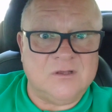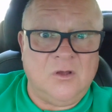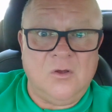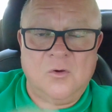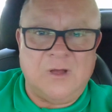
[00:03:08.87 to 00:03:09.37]

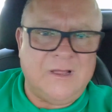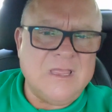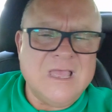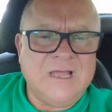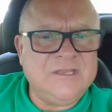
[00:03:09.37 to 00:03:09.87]

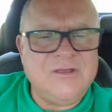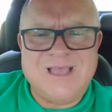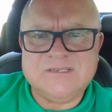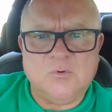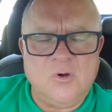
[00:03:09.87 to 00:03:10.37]
And you
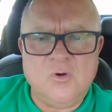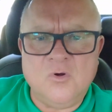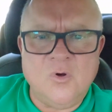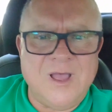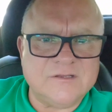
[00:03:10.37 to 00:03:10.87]
ask, well,
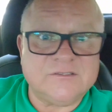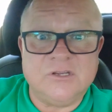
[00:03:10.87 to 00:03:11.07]
who else